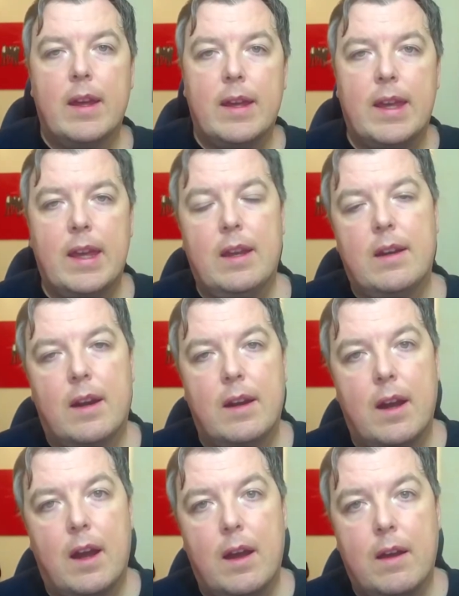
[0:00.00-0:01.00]
Here
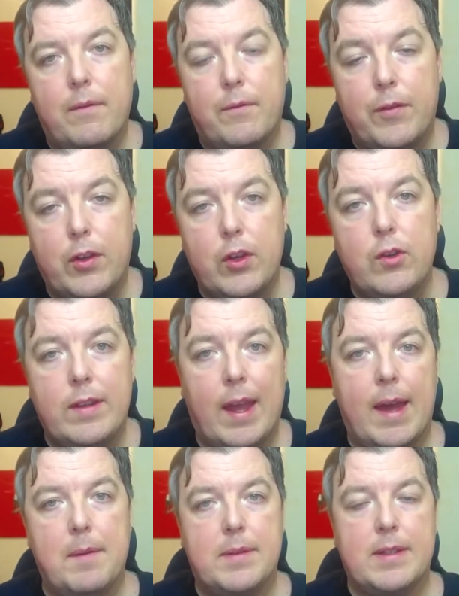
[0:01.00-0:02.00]
are a few
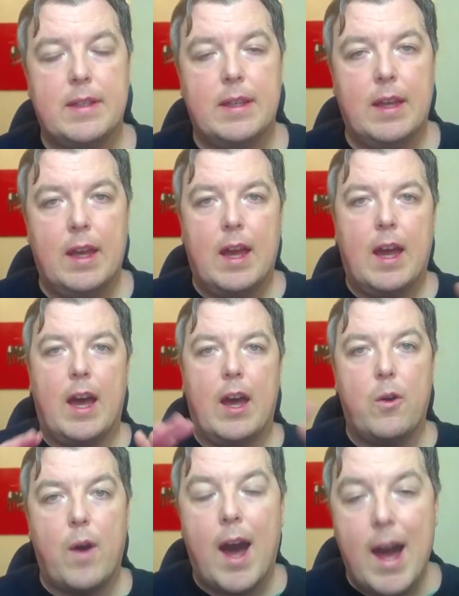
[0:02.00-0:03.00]
tips
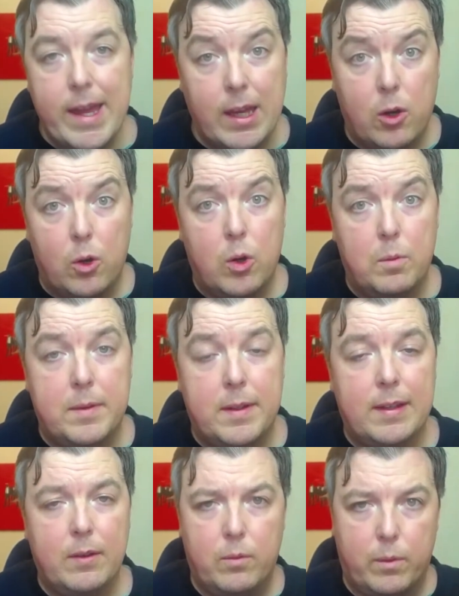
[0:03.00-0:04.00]
how I
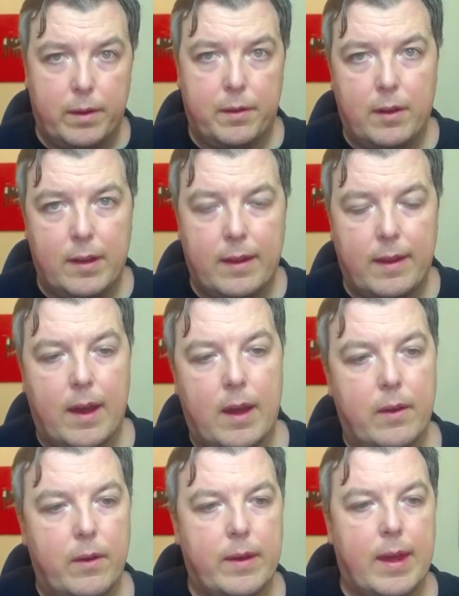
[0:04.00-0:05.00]
coped with all of
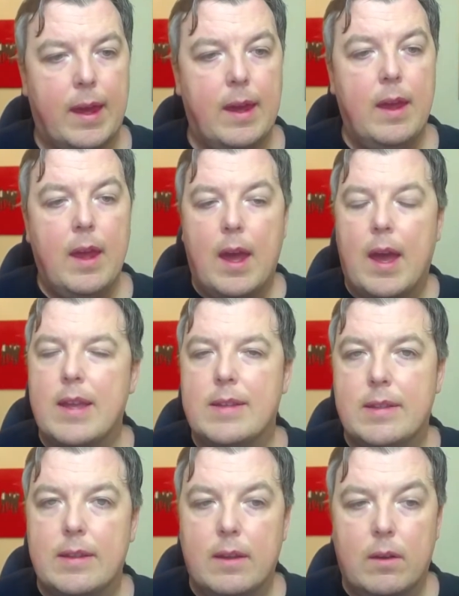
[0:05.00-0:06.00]
that, okay?
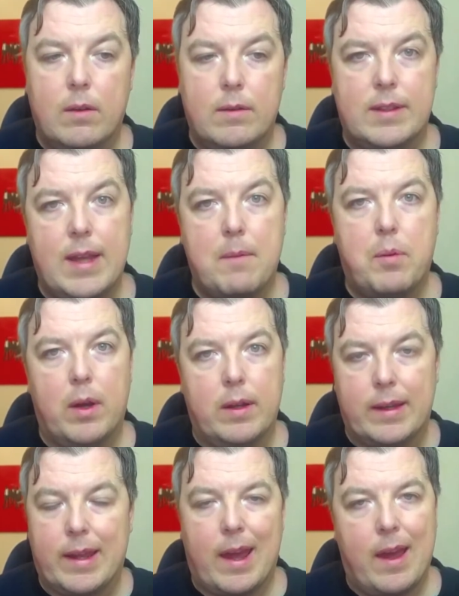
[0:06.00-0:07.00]
Is step
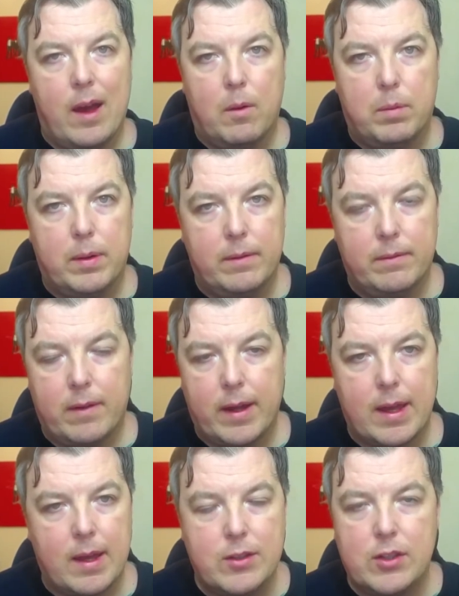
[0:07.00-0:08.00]
one, get help,
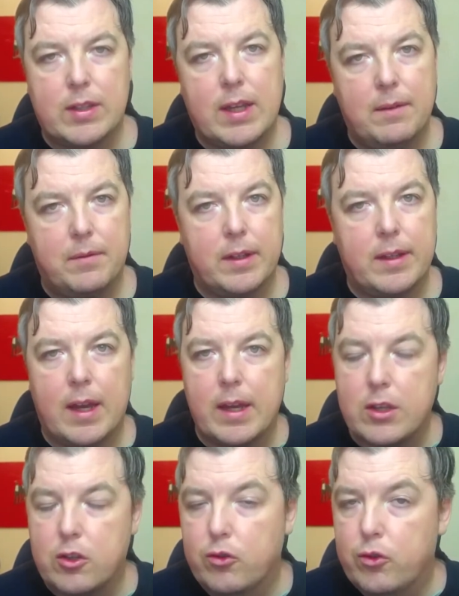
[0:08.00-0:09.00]
right? I just covered
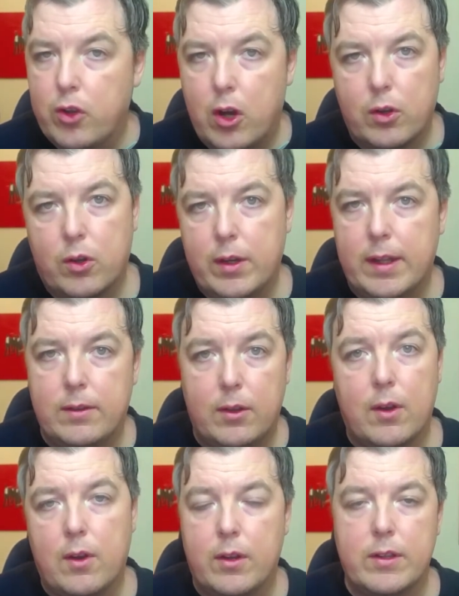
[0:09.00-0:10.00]
that. You're not going to
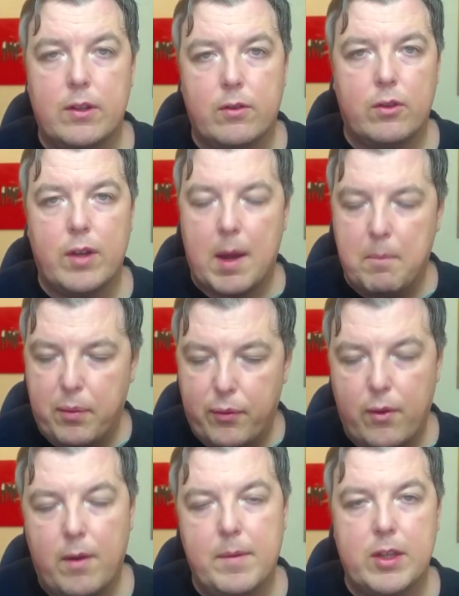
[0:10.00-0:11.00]
do it on your own, I
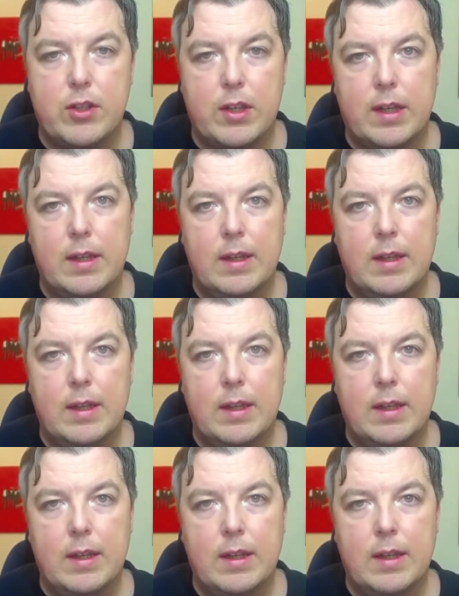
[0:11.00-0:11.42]
promise you.